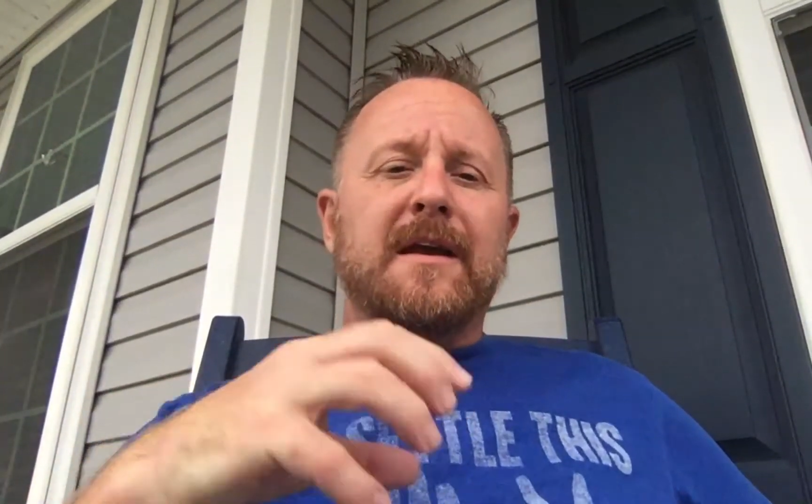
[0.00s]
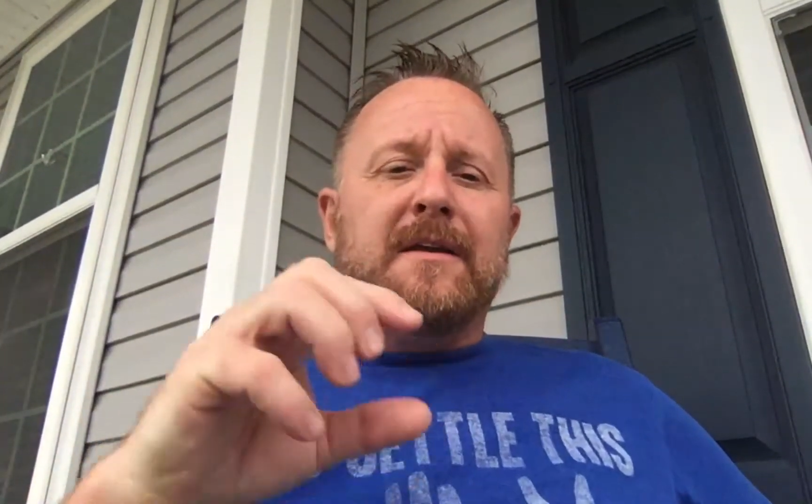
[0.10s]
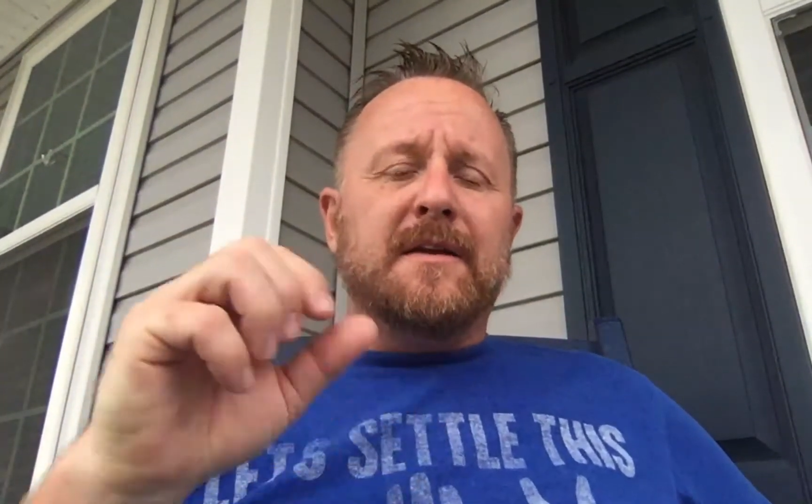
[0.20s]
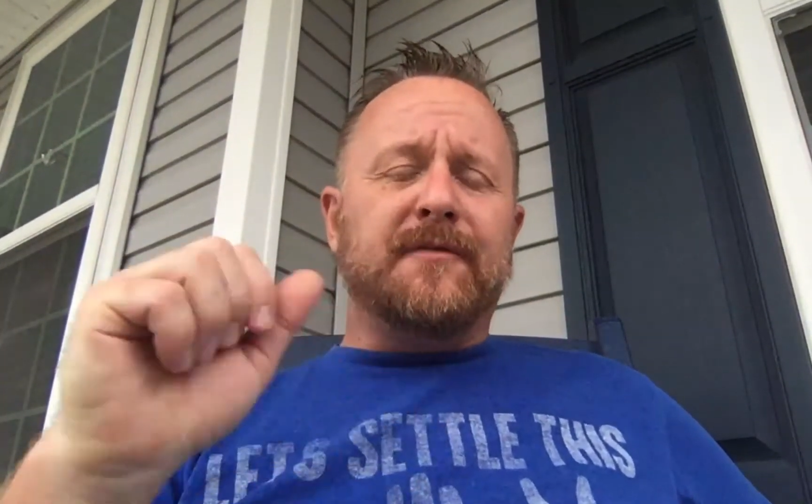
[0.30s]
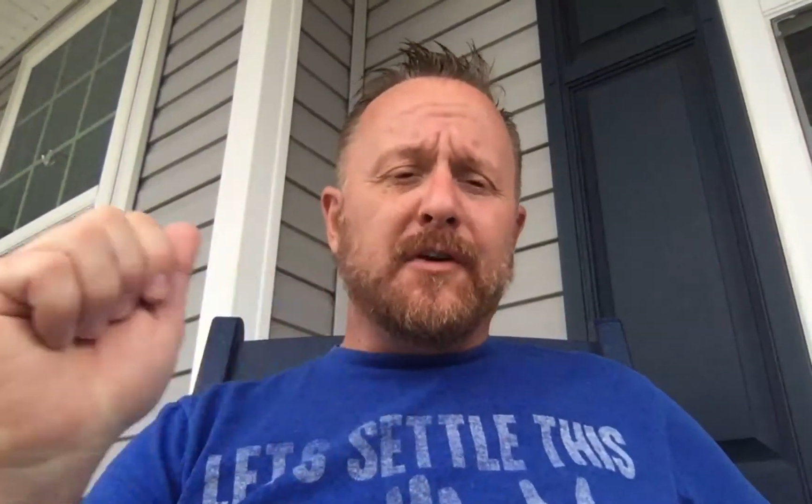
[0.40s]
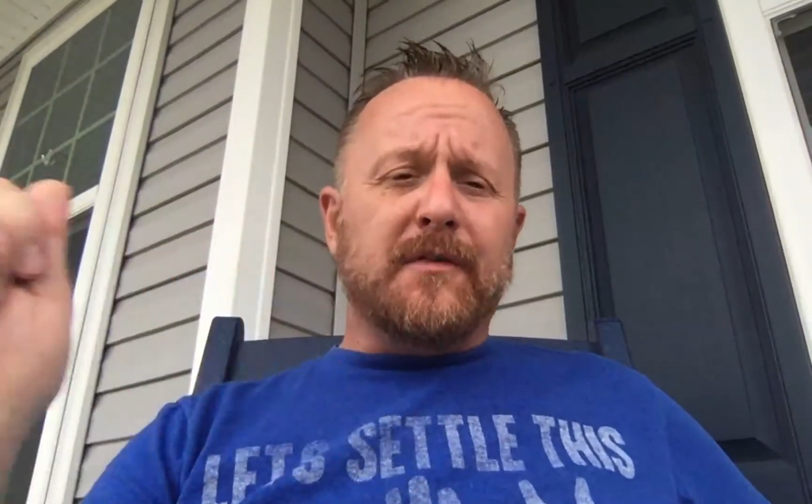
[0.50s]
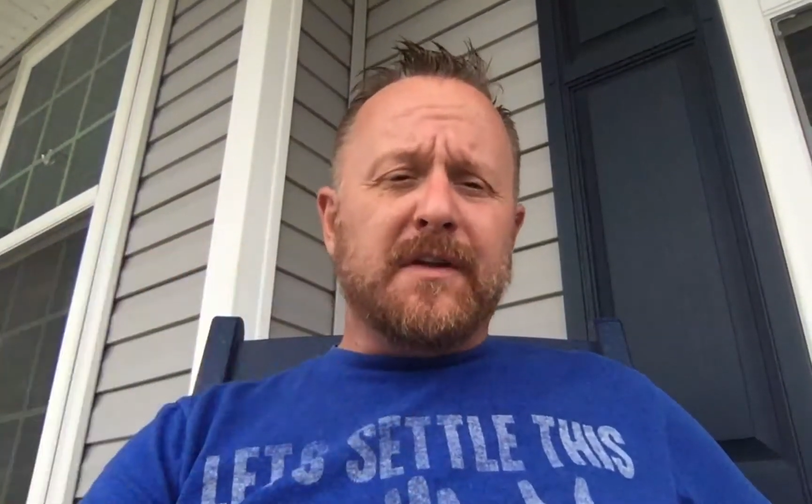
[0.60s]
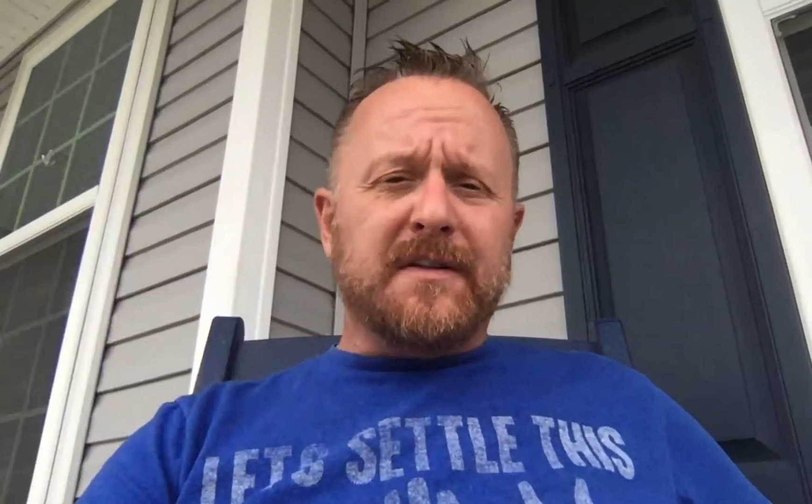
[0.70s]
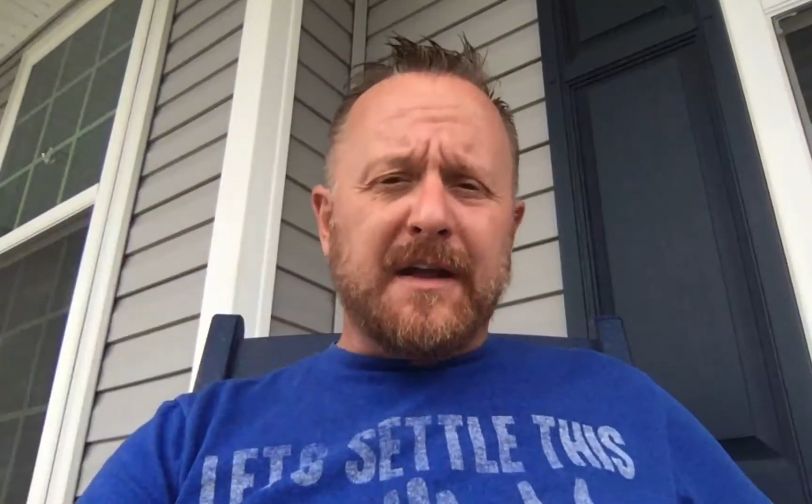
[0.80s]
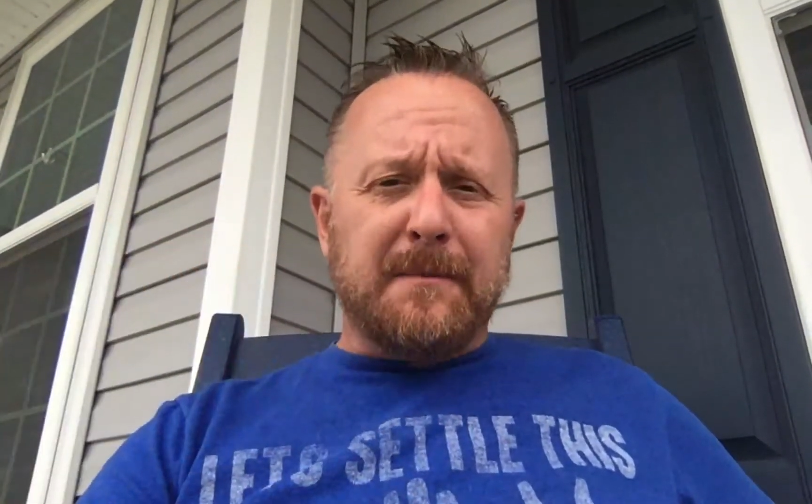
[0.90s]
is if you're of
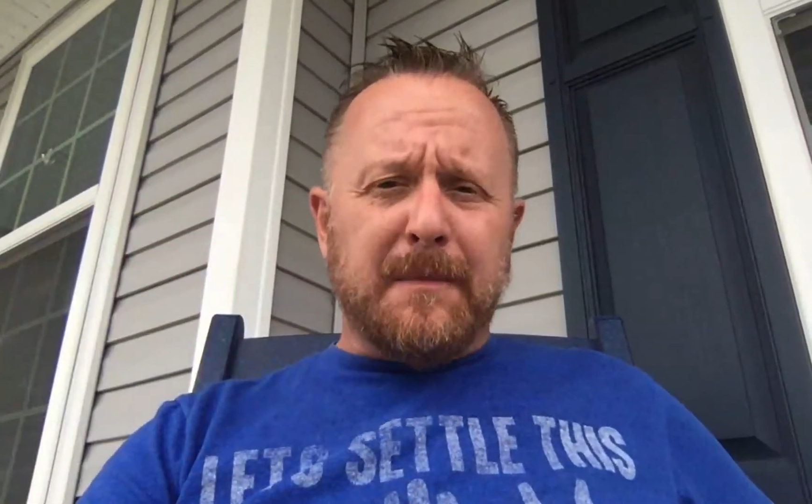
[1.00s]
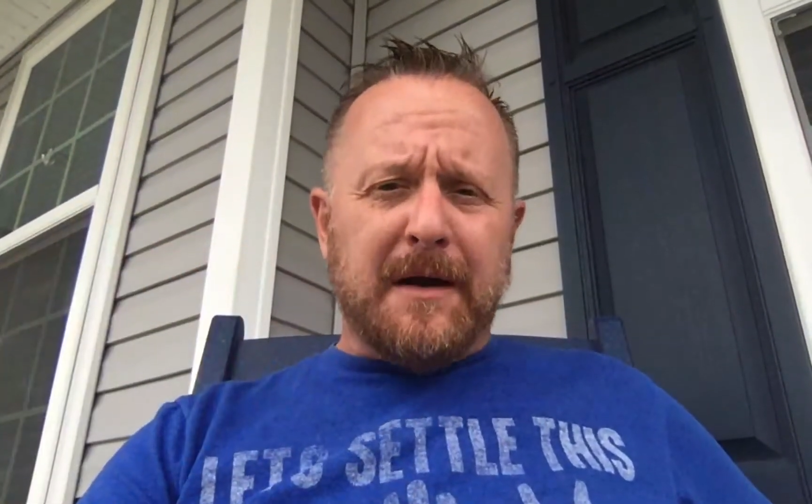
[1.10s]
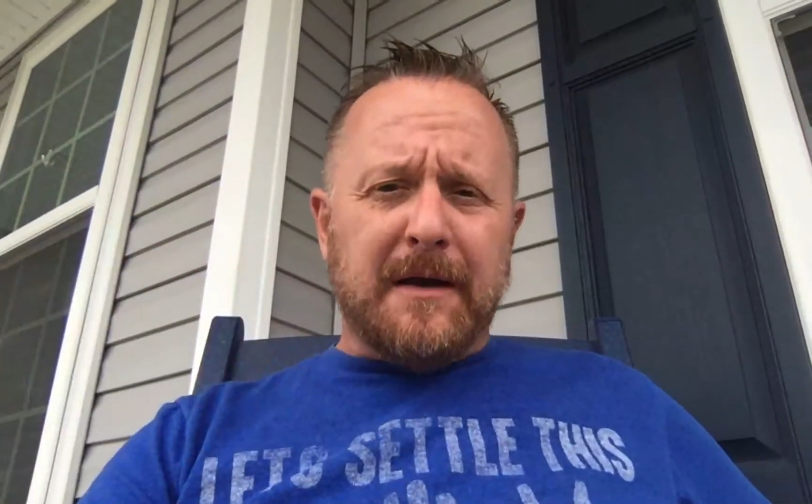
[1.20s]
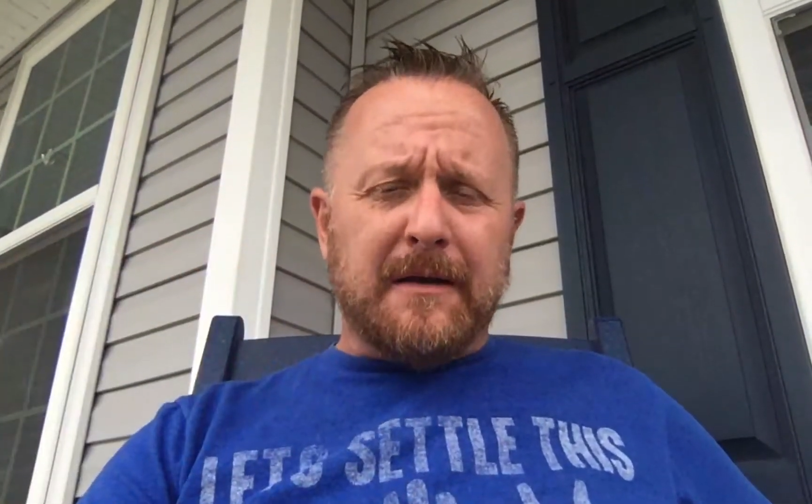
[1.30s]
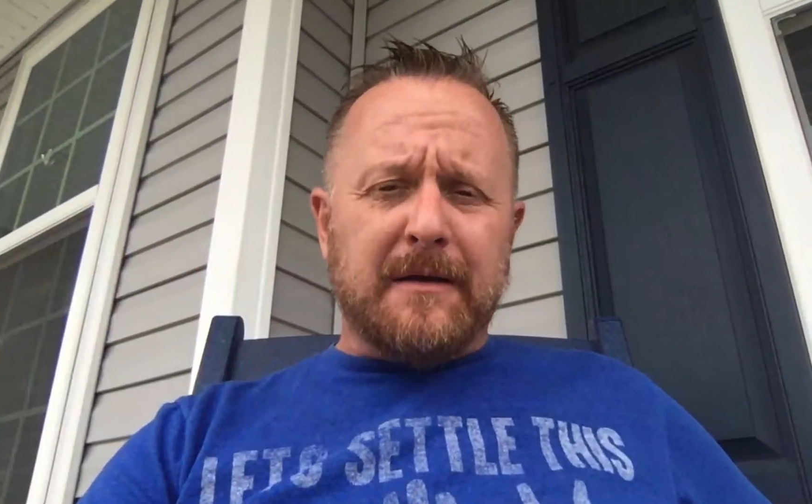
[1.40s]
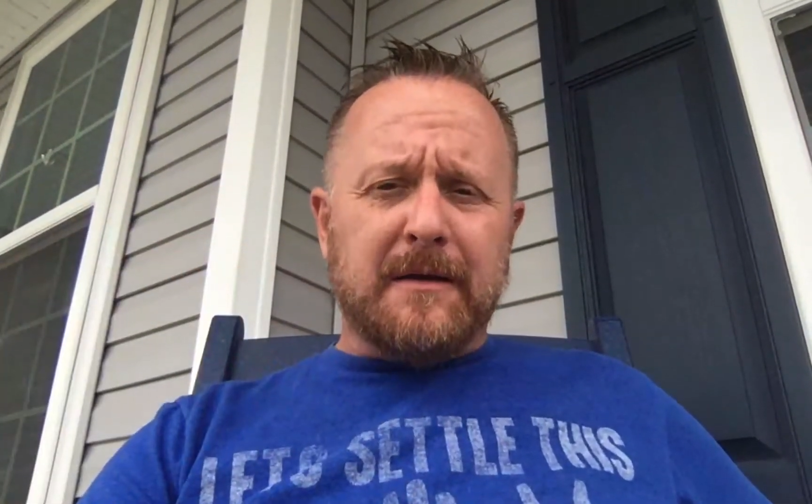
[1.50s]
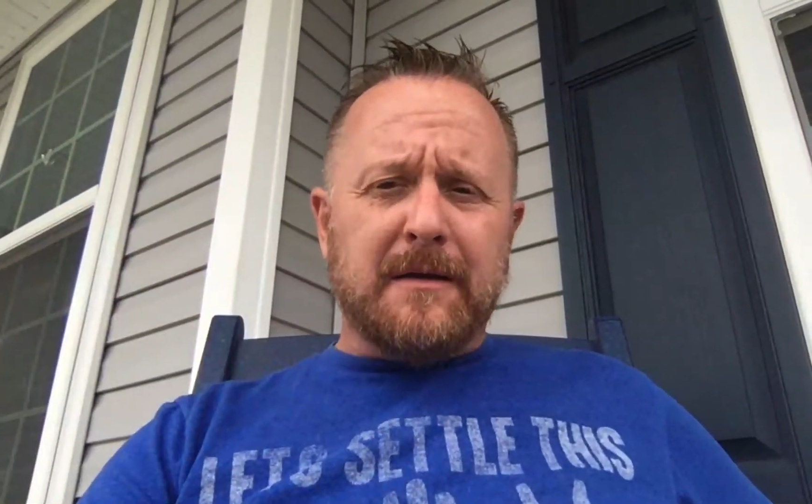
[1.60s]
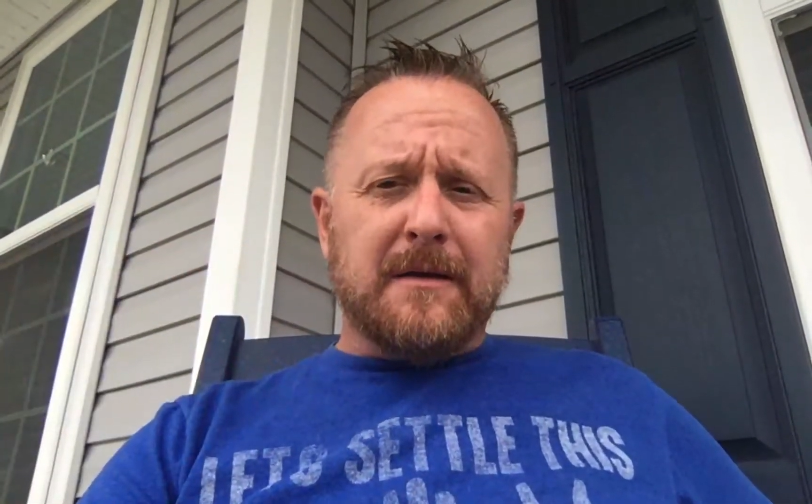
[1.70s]
the same mind,